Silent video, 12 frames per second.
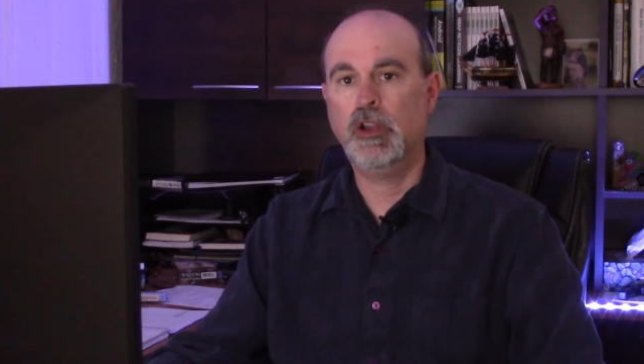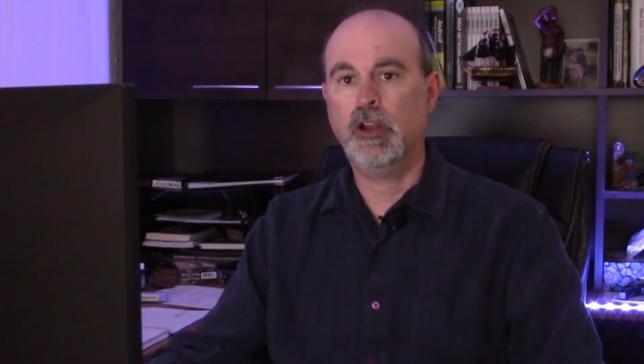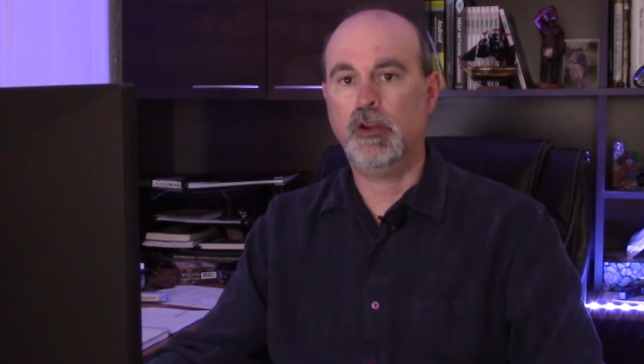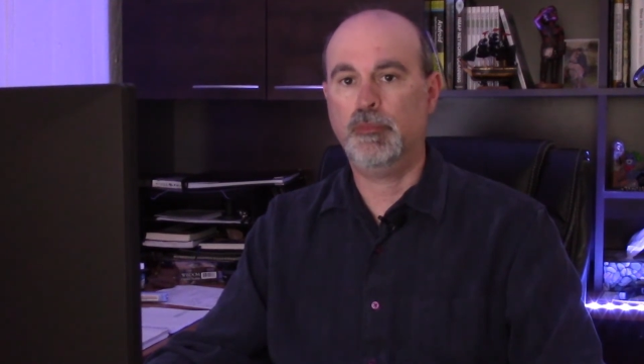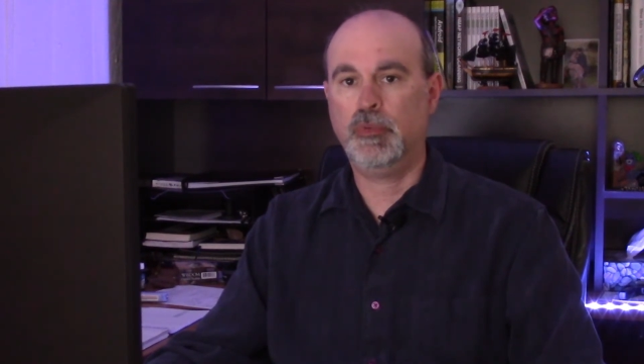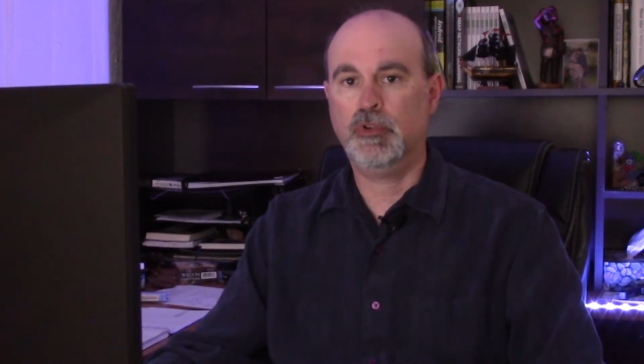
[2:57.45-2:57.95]

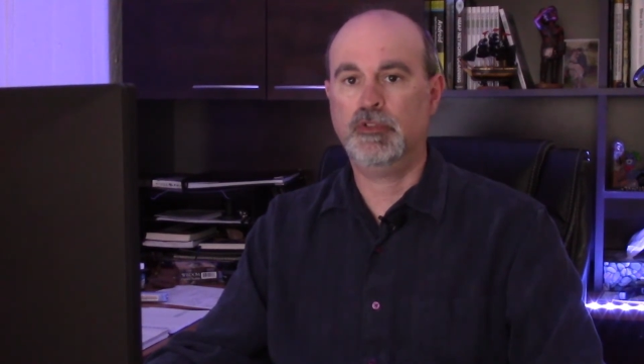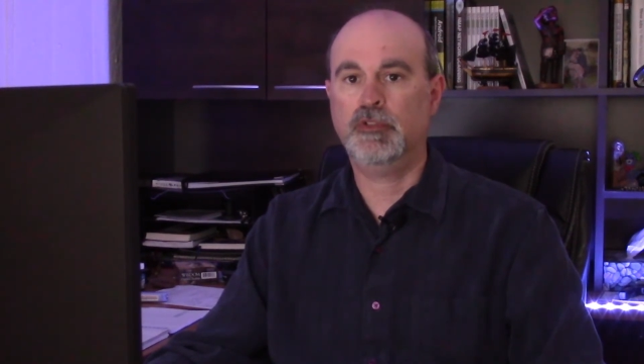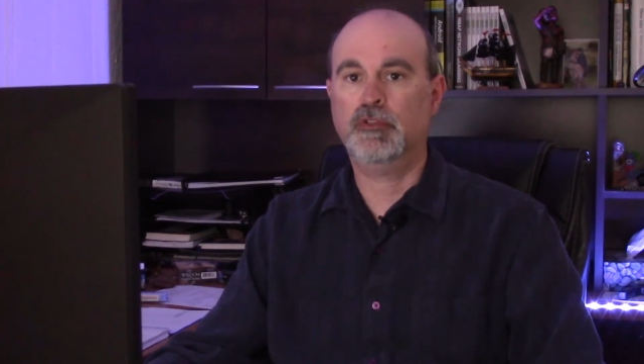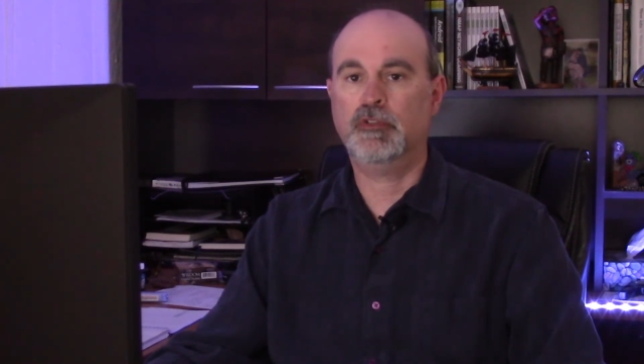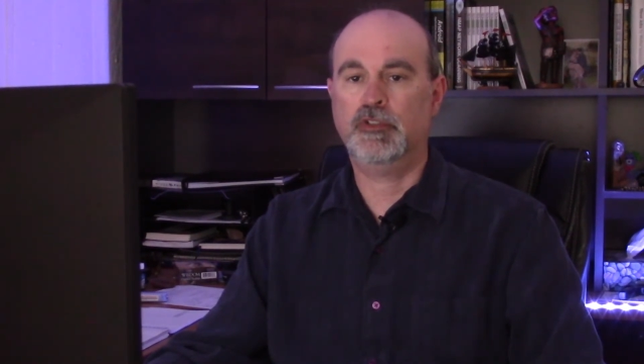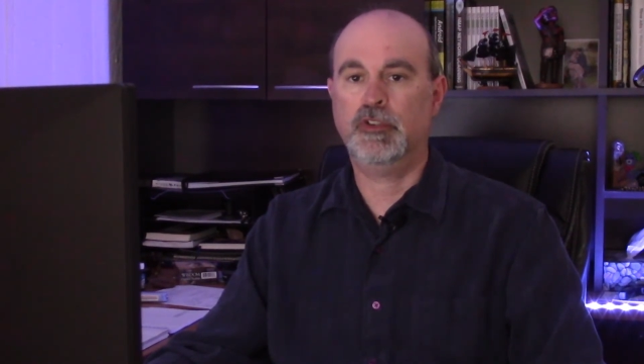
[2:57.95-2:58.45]
a
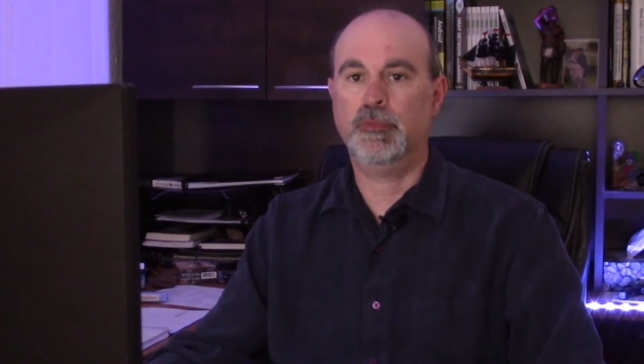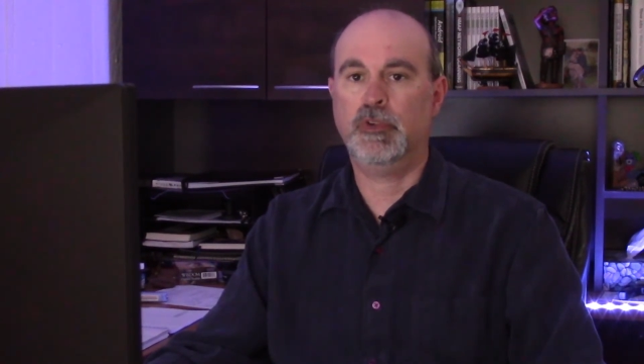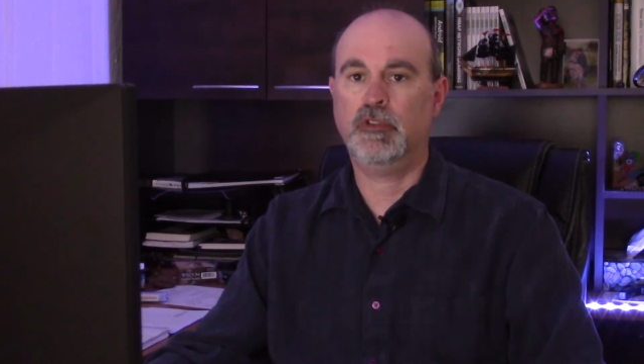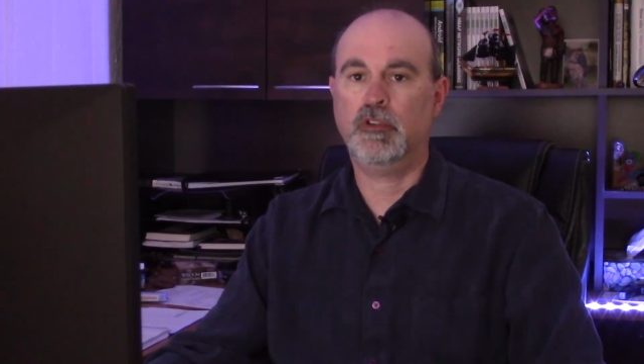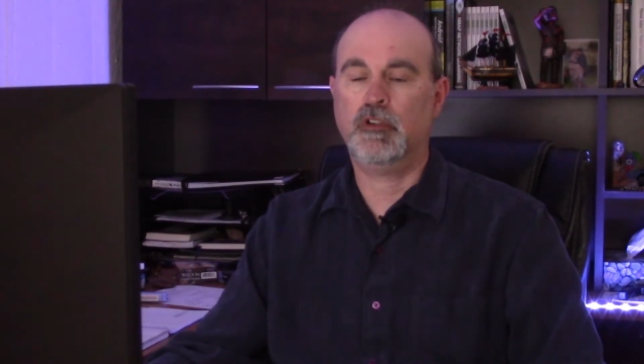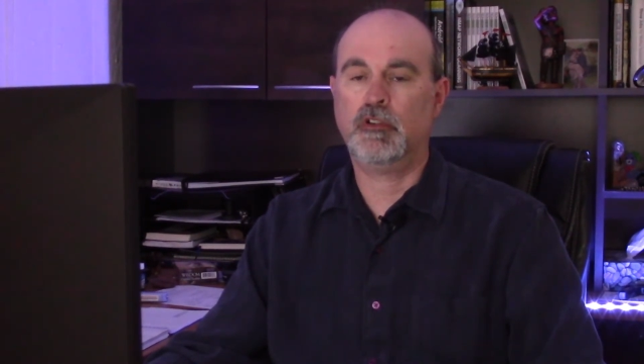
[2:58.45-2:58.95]
personal
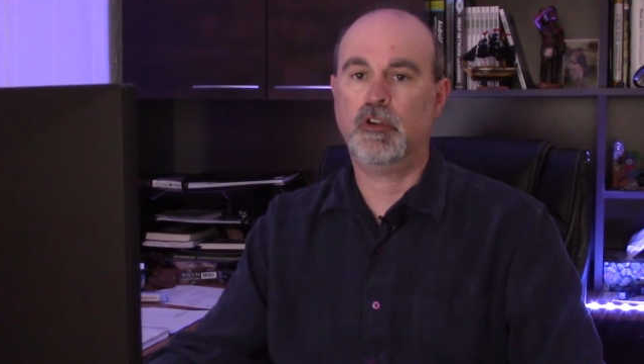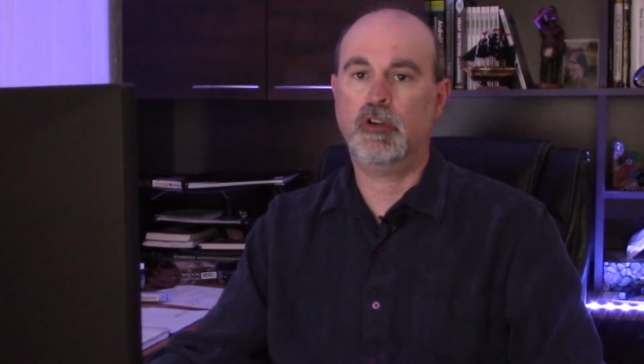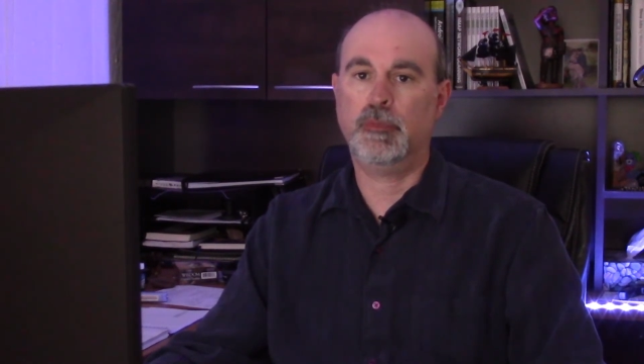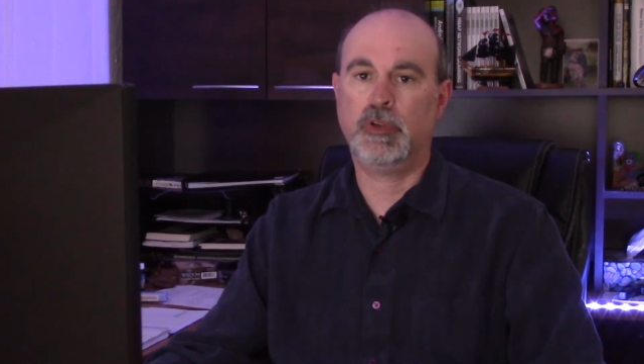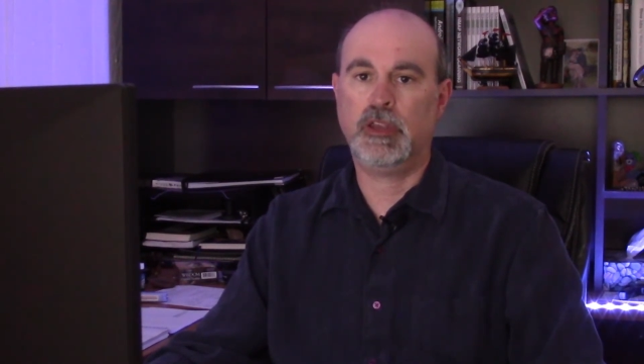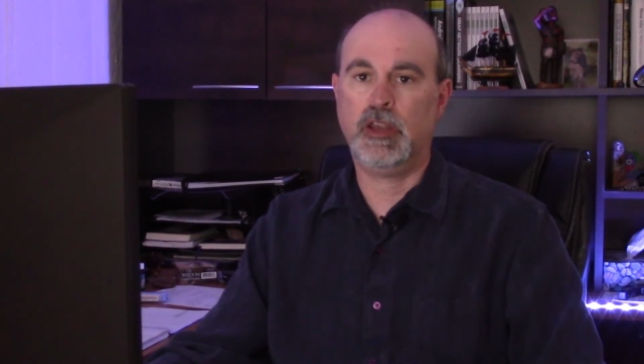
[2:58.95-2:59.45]

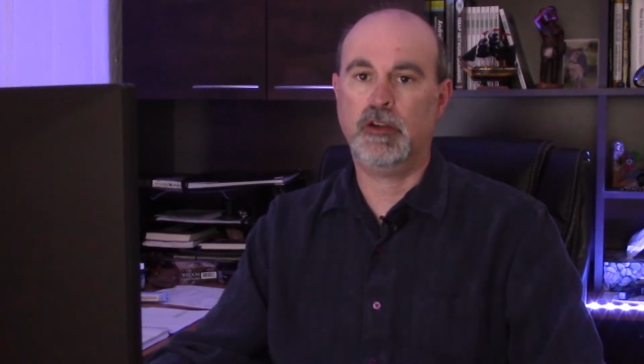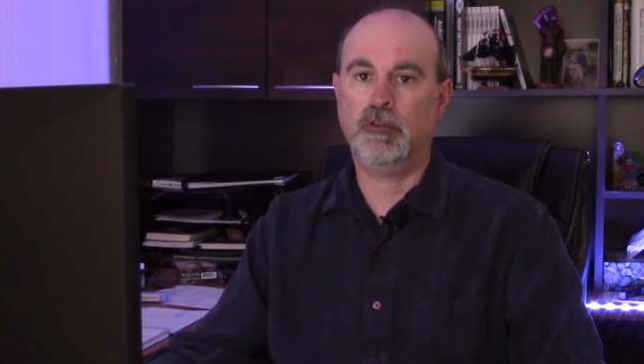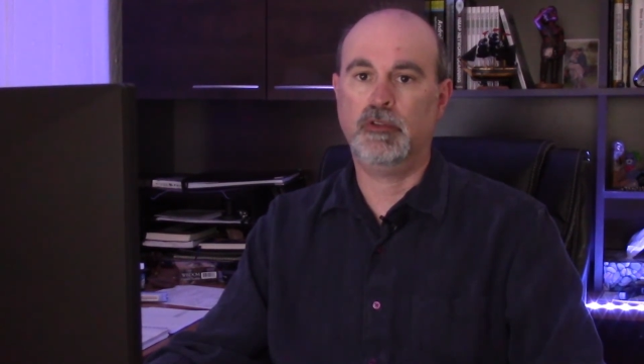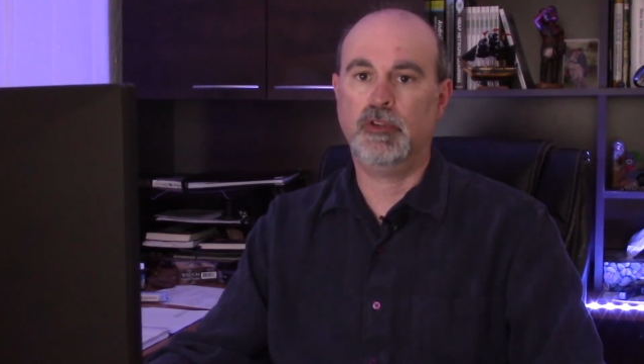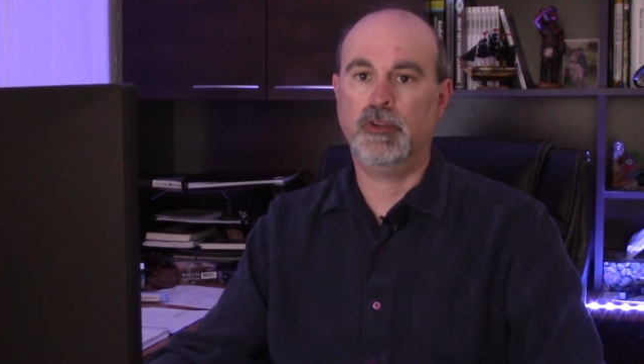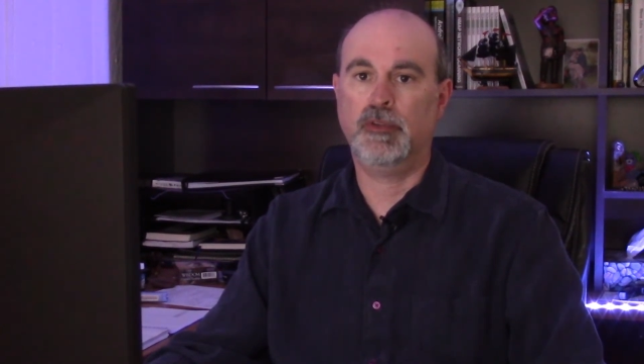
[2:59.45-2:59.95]
gmail.com account.